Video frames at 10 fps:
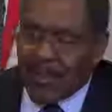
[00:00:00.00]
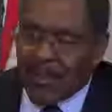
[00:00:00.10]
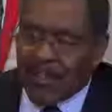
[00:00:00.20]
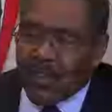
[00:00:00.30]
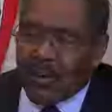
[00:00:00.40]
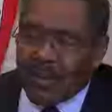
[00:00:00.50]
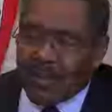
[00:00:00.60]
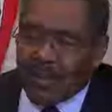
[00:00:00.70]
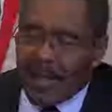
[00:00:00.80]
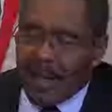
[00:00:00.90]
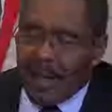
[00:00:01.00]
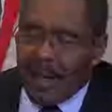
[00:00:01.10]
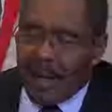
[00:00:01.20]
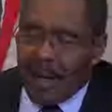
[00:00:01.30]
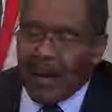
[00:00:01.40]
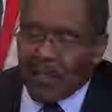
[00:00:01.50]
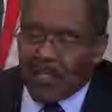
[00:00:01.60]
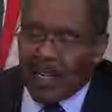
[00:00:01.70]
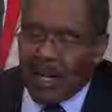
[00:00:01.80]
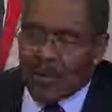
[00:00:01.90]
So I was
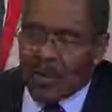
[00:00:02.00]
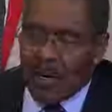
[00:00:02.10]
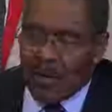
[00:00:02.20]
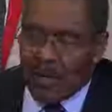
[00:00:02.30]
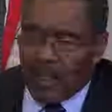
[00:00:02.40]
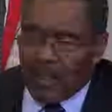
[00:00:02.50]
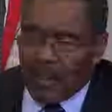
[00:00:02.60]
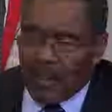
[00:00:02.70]
shocked when I heard it